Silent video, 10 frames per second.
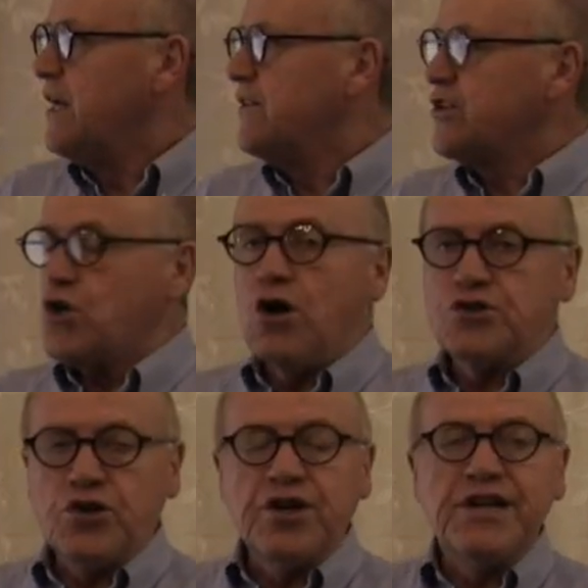this
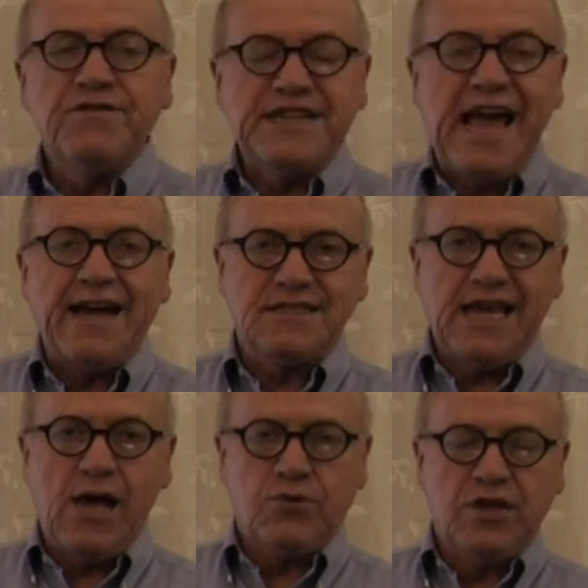alternative tax
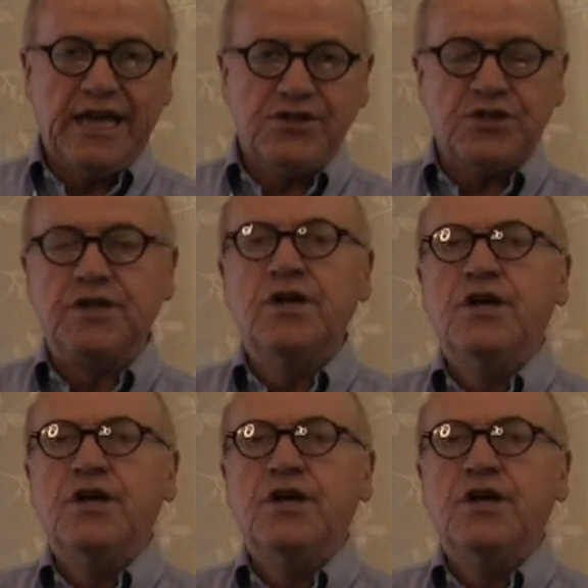calculation.